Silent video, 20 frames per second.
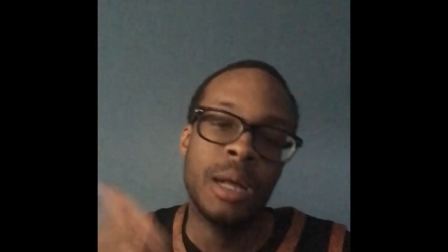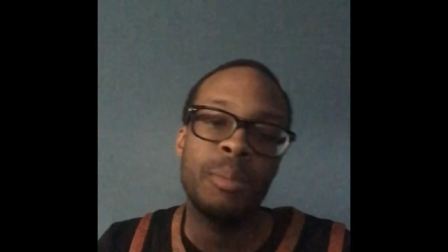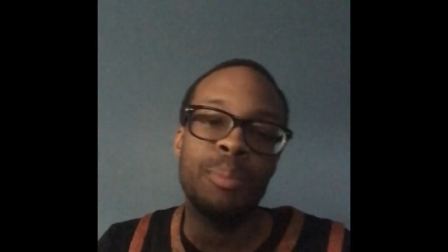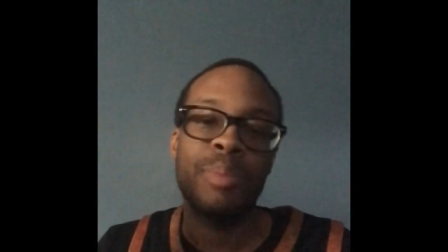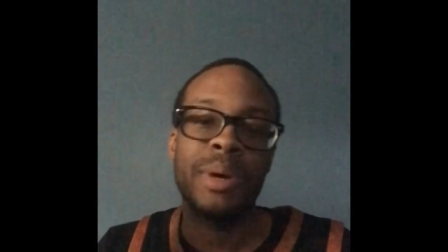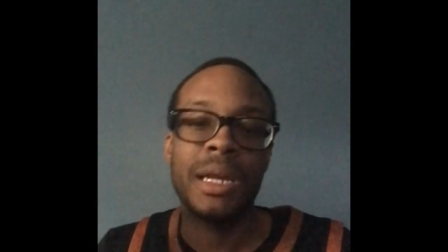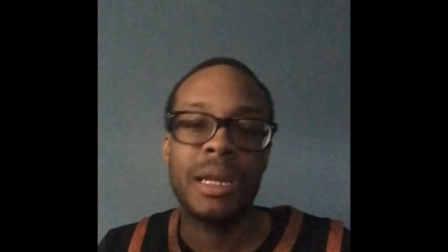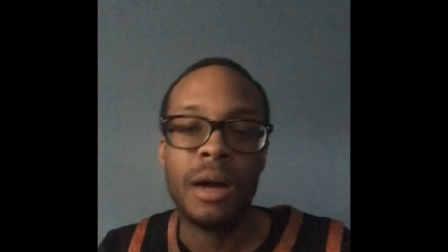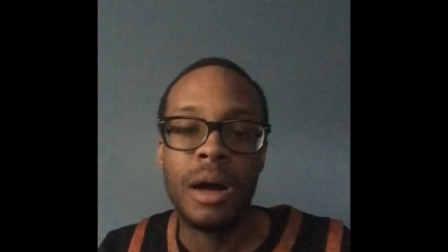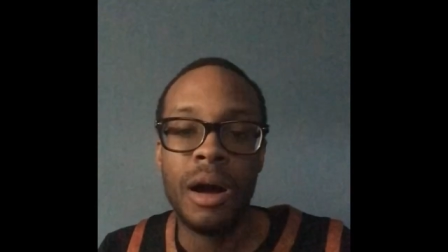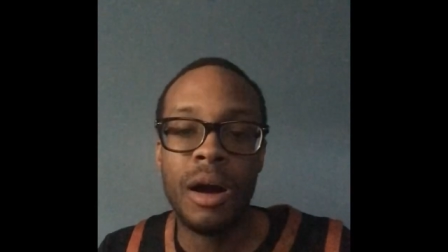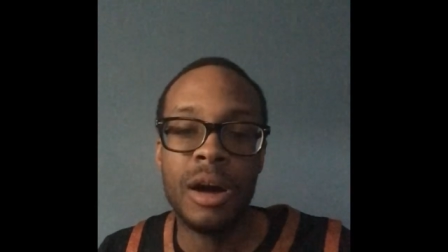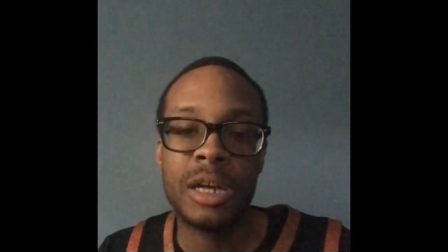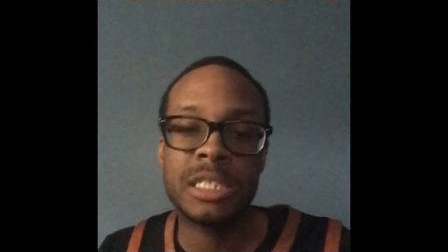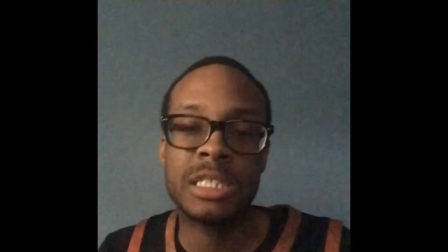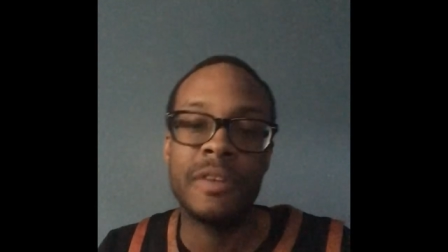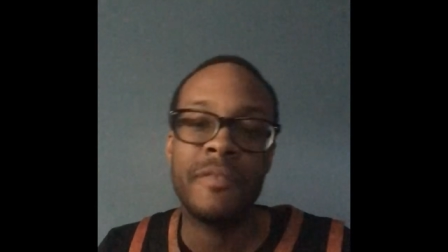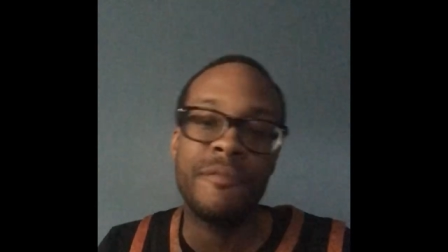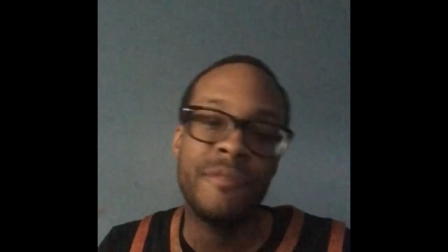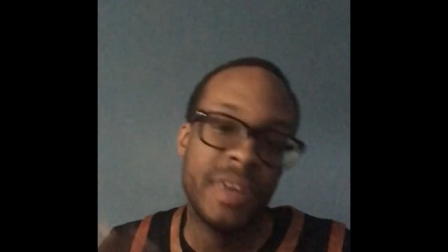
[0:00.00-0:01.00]
Played the Hawks
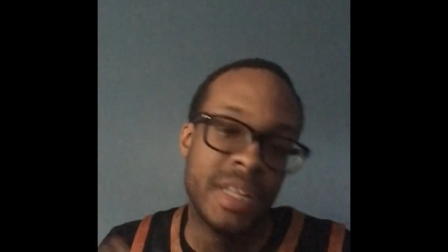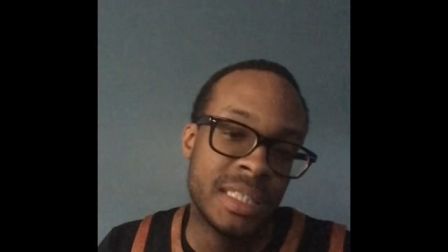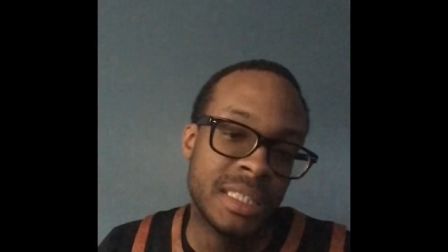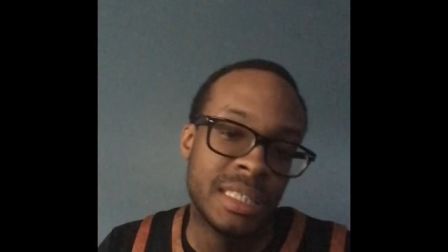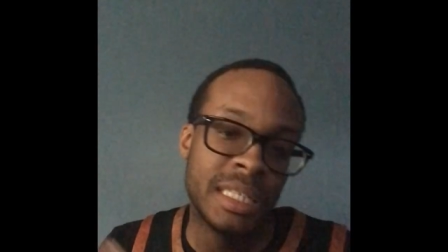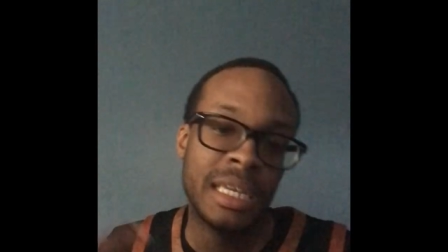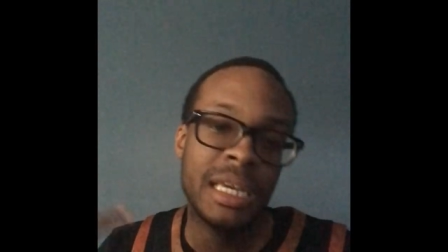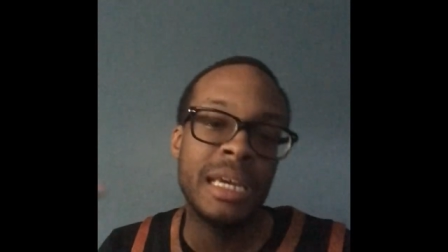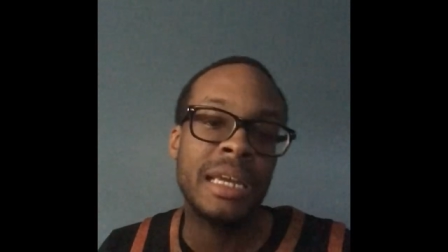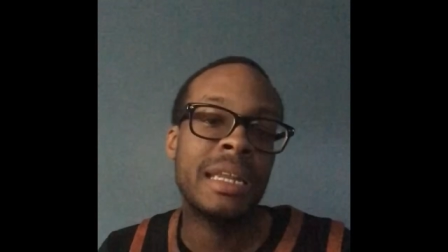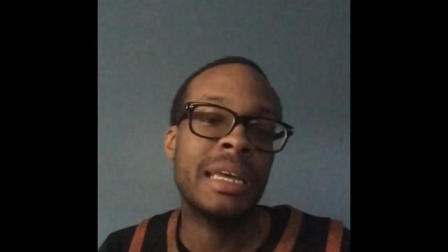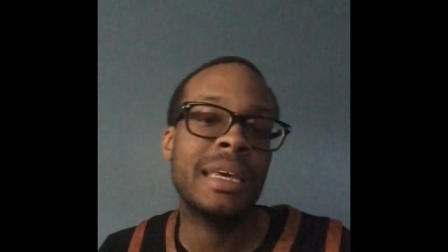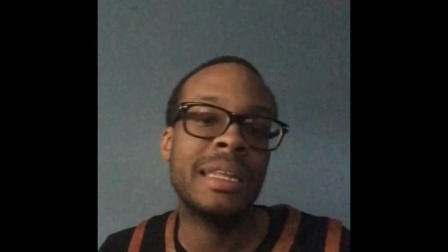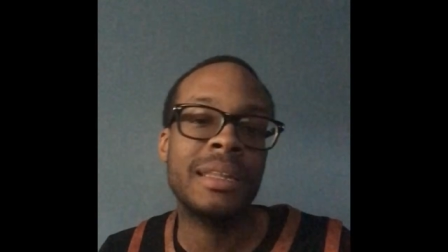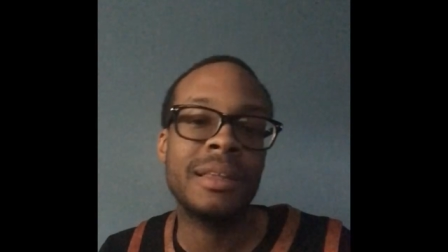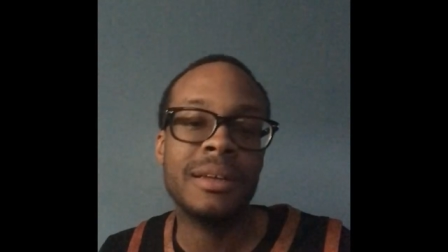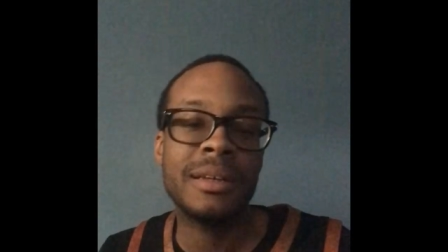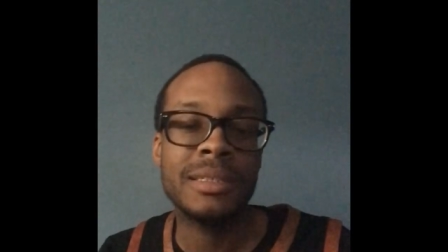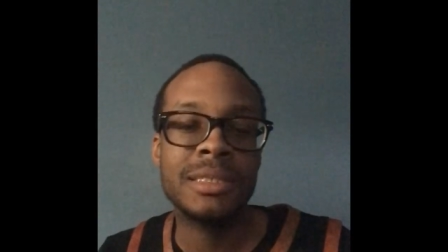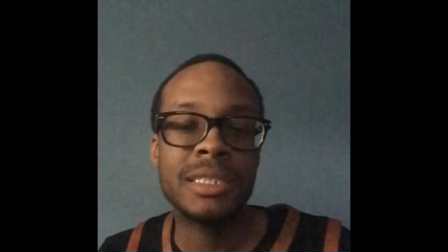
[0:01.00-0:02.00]
in 15
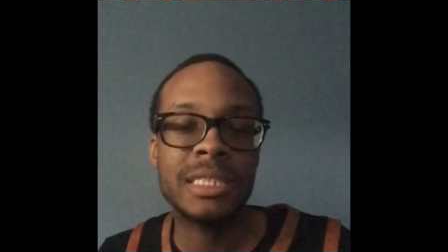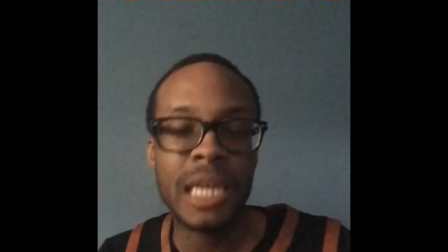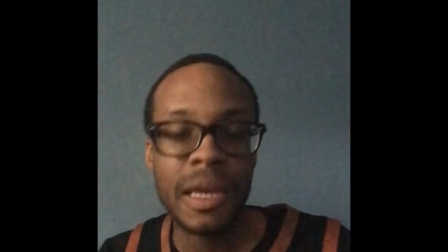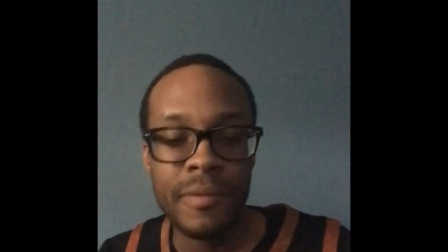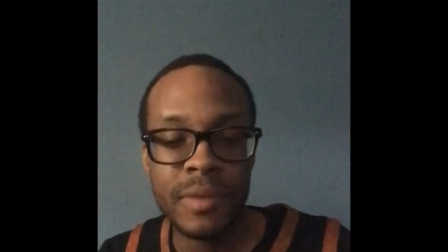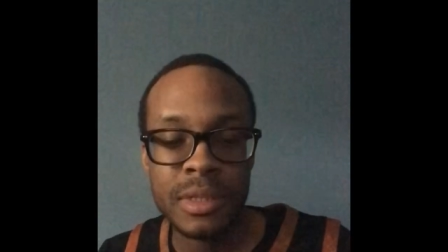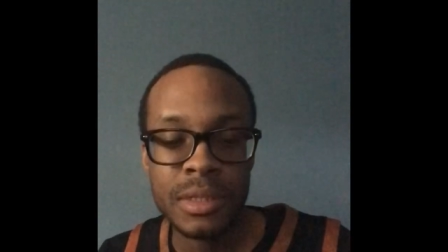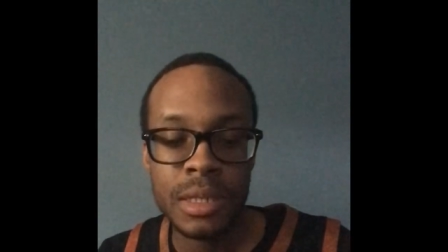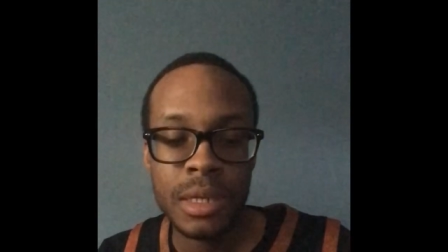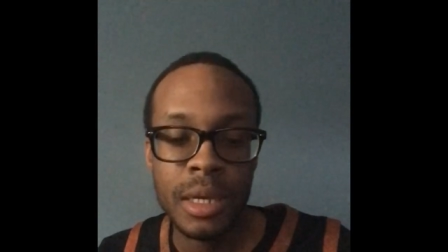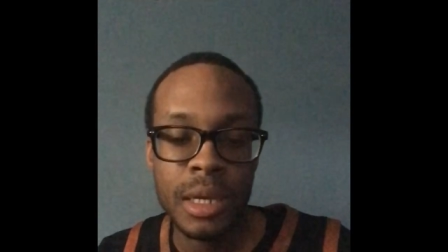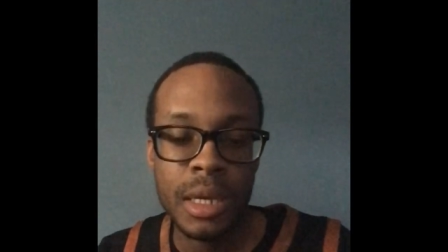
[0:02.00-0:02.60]
and 17.